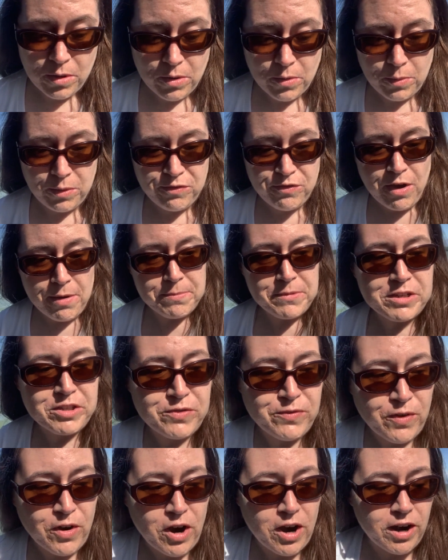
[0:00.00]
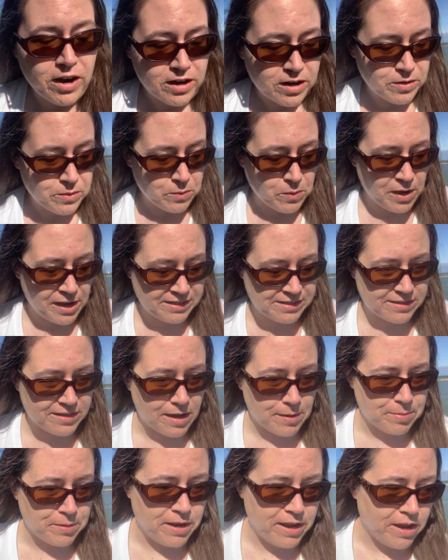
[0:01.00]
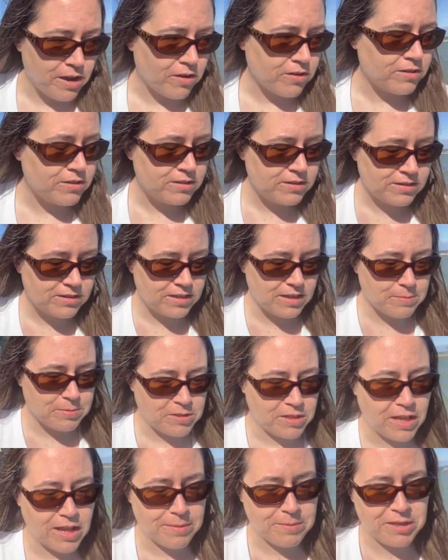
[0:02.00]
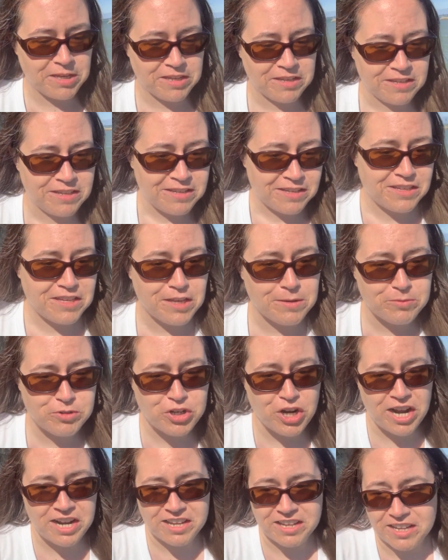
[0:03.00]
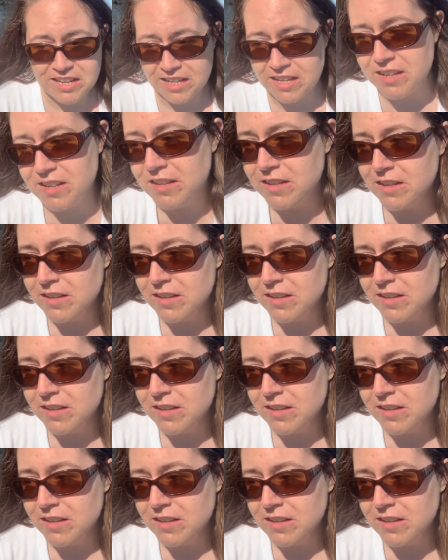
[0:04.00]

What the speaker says: we've come this far. Why stop now? Keep climbing, keep trekking.